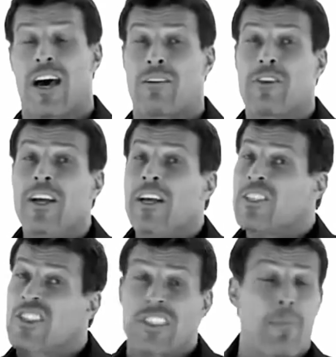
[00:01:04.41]
of
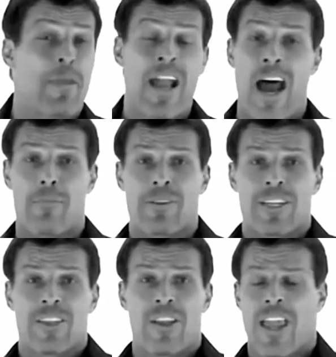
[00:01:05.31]
stepping up.
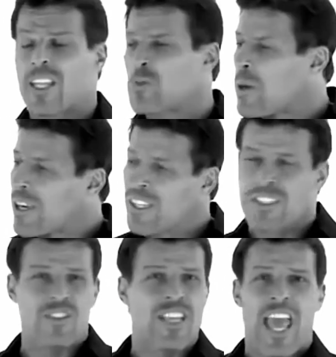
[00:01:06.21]
That experience
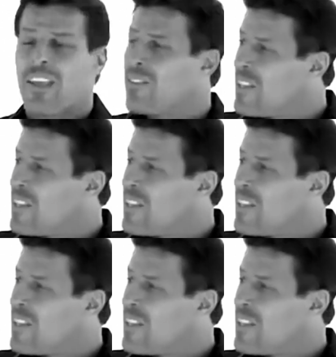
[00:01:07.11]
of saying,